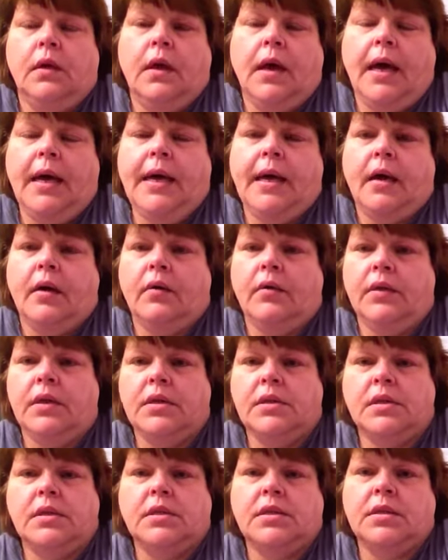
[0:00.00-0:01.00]
Hey y'all,
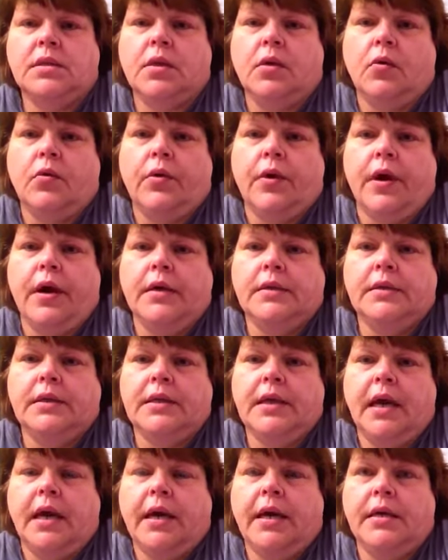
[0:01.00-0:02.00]
this is Gloria.
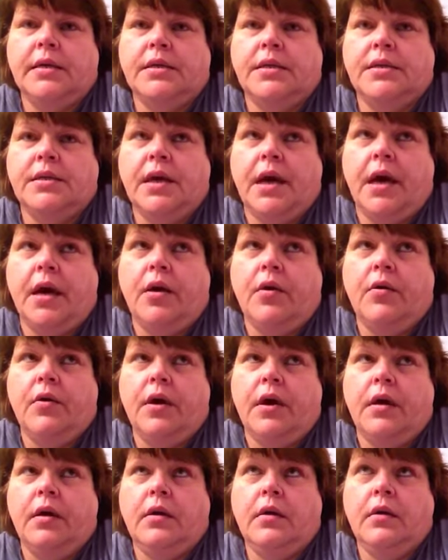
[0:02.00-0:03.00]
Today is
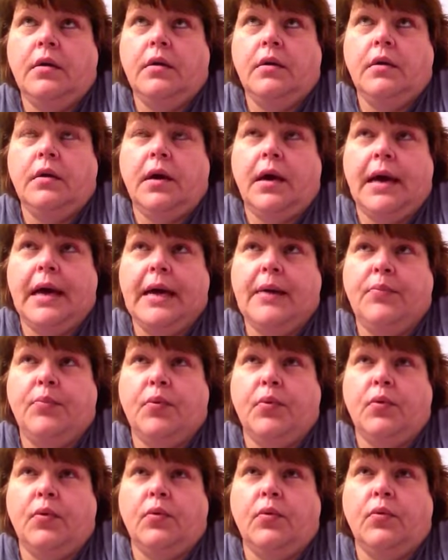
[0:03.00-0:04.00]
Saturday,
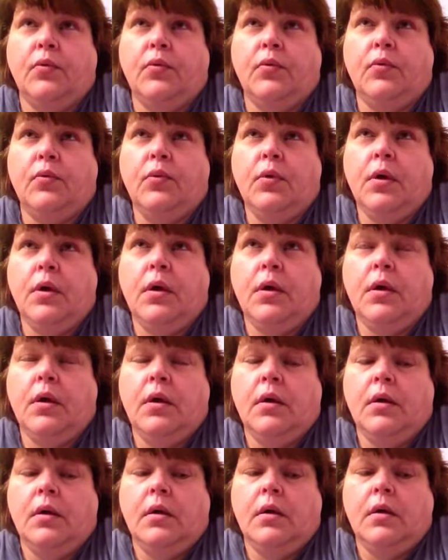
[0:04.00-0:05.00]
April
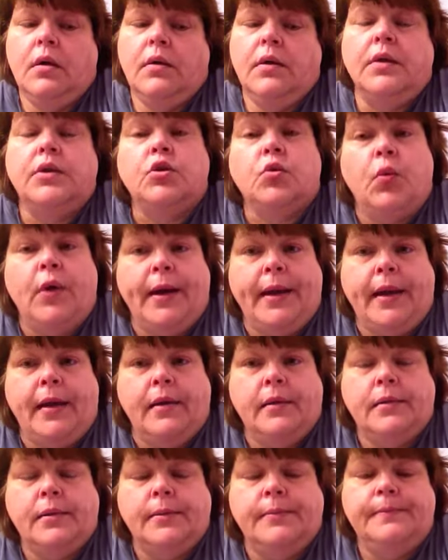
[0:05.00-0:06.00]
the
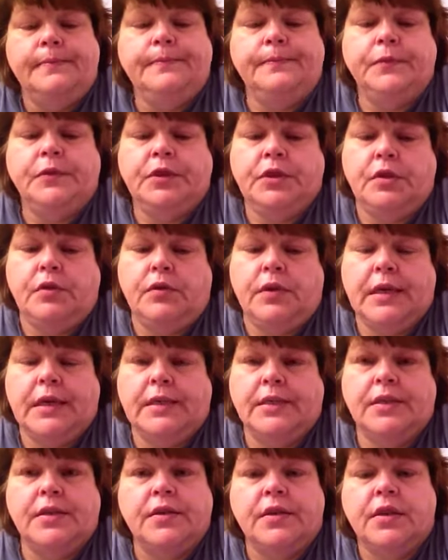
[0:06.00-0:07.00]
20th,
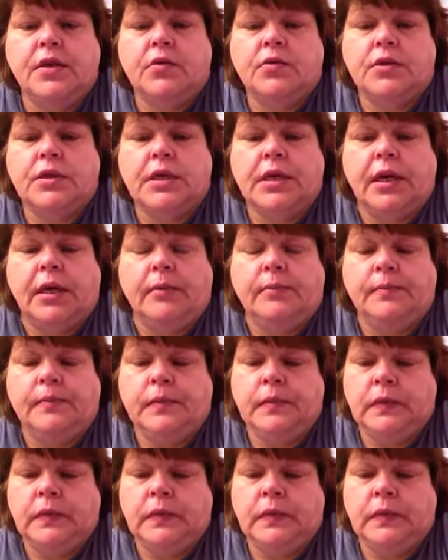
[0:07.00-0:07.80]
2013.